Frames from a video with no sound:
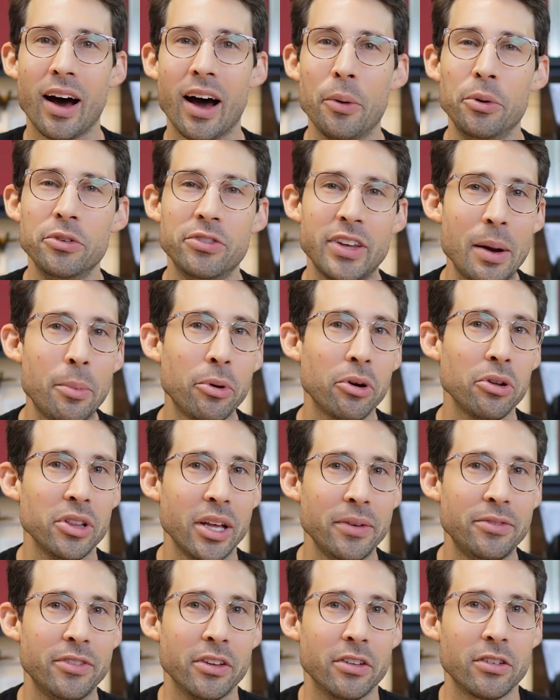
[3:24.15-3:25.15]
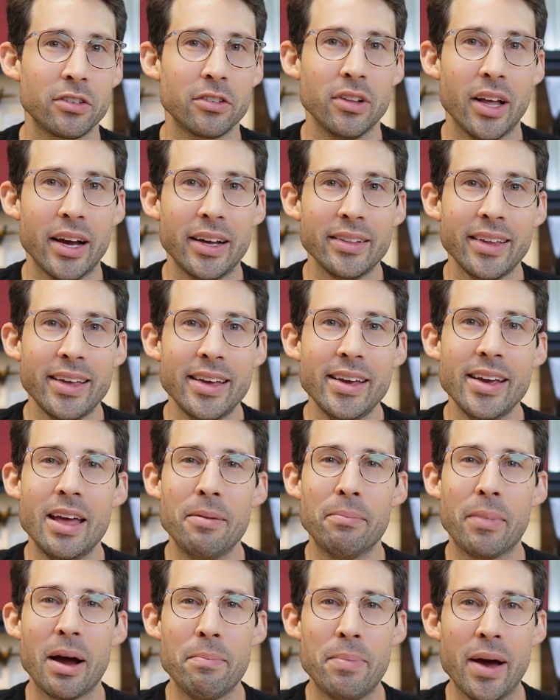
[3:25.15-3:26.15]
I was able to lift it slightly,
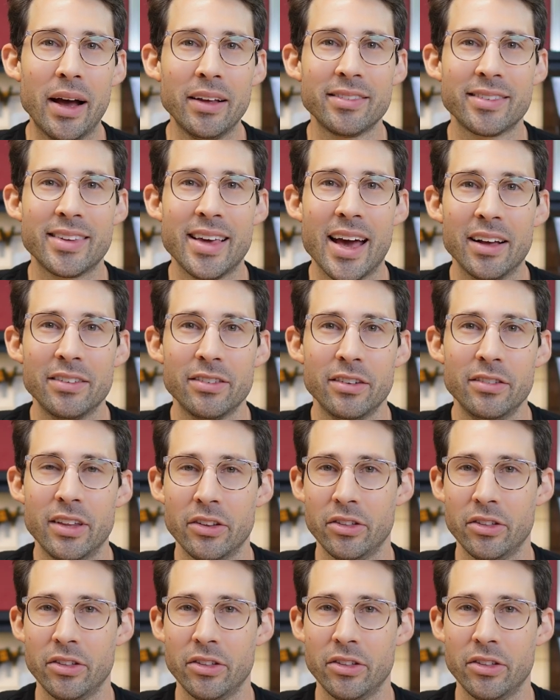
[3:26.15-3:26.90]
and my best guess is